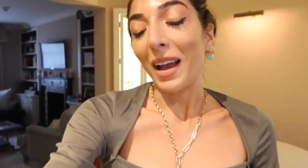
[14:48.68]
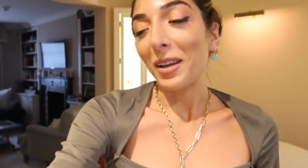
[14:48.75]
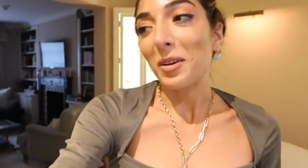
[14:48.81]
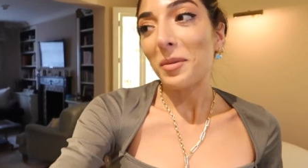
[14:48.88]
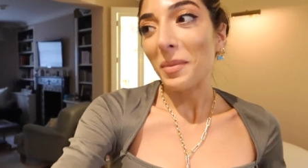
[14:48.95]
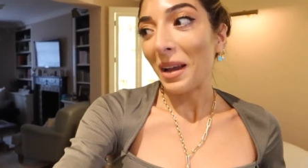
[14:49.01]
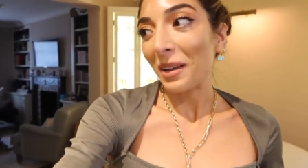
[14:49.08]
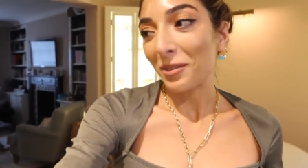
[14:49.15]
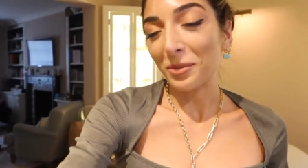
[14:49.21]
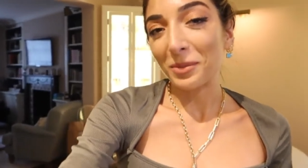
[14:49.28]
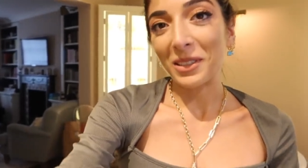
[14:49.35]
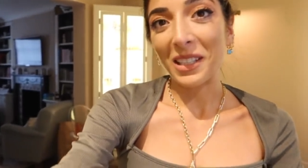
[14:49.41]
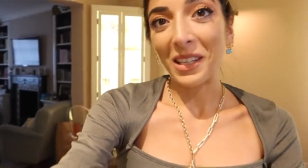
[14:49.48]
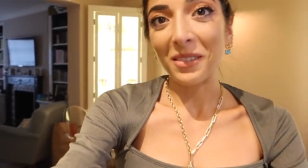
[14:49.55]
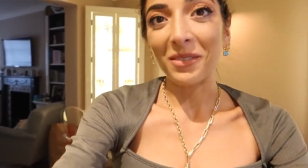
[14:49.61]
I got back from
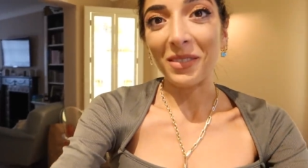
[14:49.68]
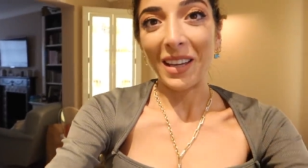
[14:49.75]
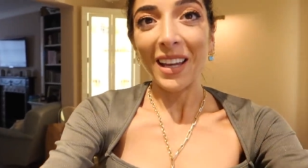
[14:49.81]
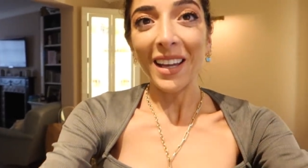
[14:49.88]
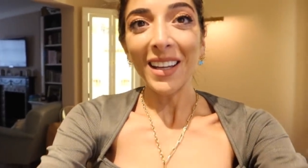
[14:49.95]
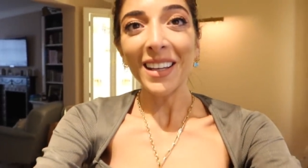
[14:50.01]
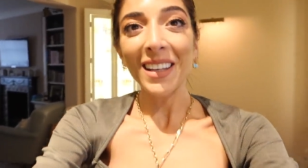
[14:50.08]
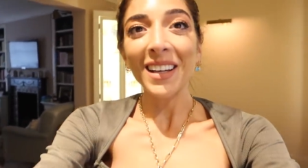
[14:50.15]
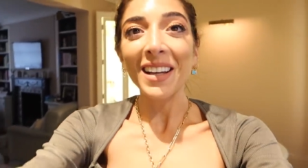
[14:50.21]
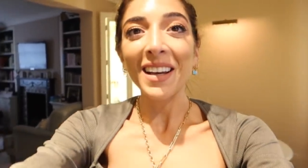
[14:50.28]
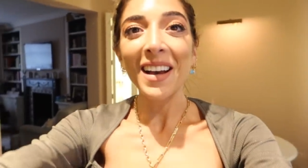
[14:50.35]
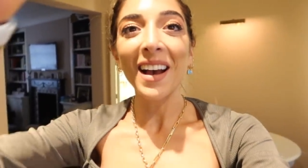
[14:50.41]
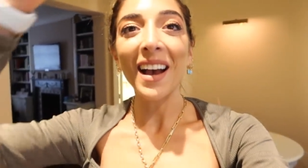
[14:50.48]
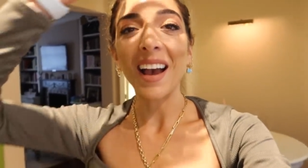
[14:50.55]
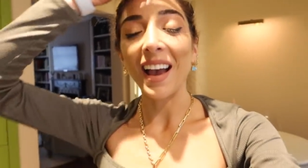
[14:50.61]
seeing Vic
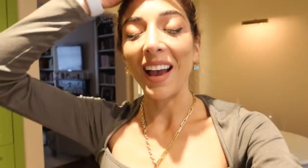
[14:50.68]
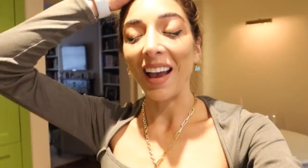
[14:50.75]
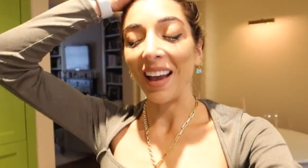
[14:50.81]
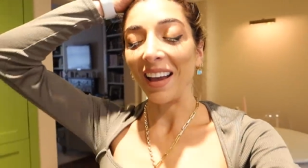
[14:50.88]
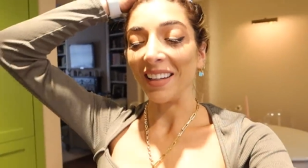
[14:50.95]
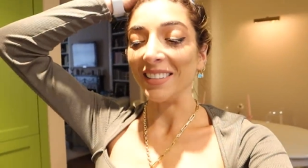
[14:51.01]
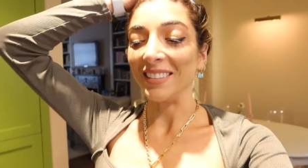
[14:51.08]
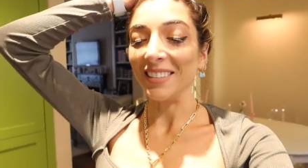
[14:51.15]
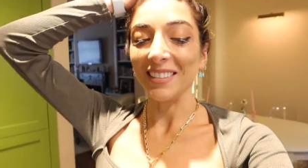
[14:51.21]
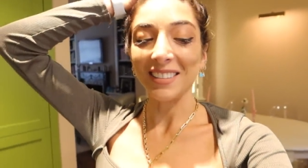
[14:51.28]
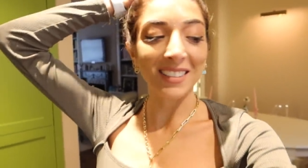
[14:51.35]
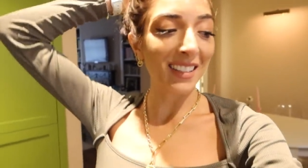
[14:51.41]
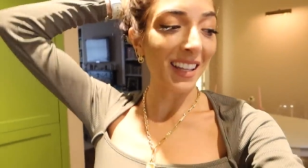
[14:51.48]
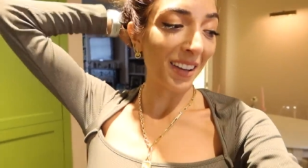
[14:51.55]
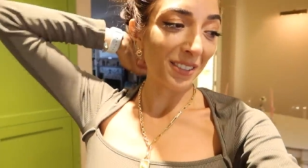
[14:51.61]

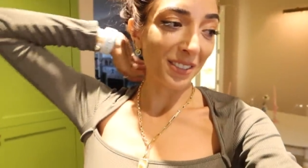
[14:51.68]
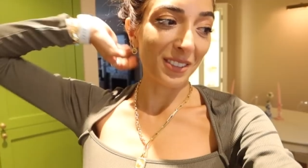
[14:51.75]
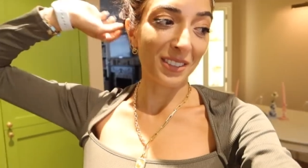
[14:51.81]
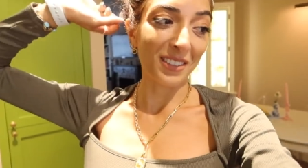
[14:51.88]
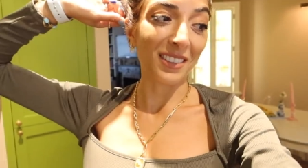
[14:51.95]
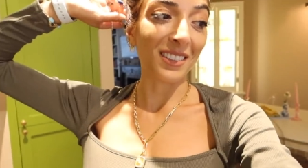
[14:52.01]
and that was